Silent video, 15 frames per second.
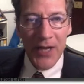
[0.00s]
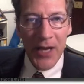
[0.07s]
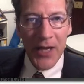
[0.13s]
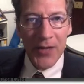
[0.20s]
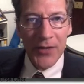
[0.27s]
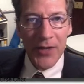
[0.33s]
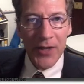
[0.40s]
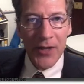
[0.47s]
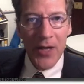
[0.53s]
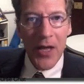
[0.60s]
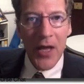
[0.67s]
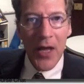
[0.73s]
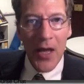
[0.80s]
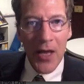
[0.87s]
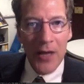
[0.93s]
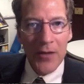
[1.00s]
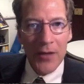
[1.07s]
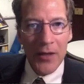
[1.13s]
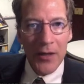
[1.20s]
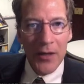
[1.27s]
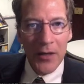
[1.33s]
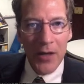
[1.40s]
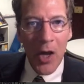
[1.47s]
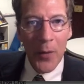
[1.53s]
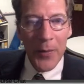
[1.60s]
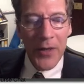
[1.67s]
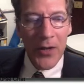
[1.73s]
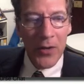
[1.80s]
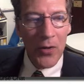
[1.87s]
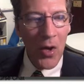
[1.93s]
and I'll
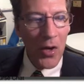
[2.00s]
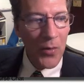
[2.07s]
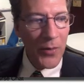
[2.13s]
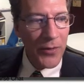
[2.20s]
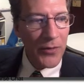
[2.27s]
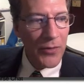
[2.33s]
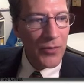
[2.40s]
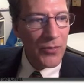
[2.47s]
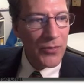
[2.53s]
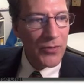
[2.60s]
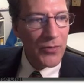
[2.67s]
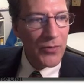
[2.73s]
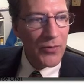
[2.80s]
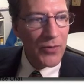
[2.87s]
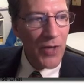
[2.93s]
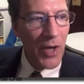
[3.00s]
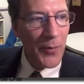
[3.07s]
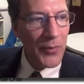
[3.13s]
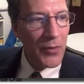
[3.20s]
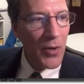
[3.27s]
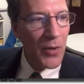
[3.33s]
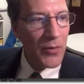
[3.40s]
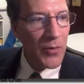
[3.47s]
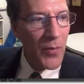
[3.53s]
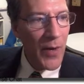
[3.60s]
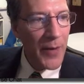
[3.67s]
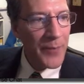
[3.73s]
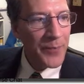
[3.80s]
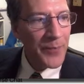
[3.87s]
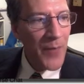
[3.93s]
be there along with you to help you along the way.